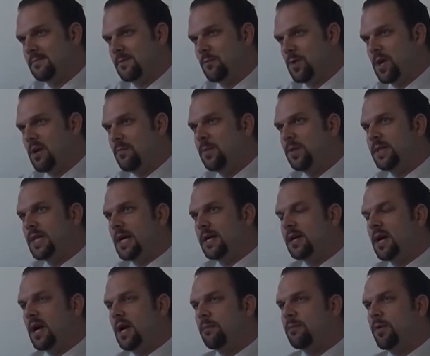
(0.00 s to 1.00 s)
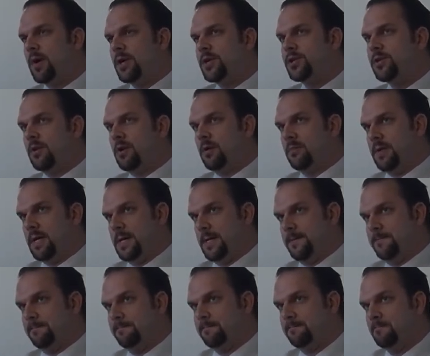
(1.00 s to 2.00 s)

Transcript: And we ought to put that kind of pressure on men.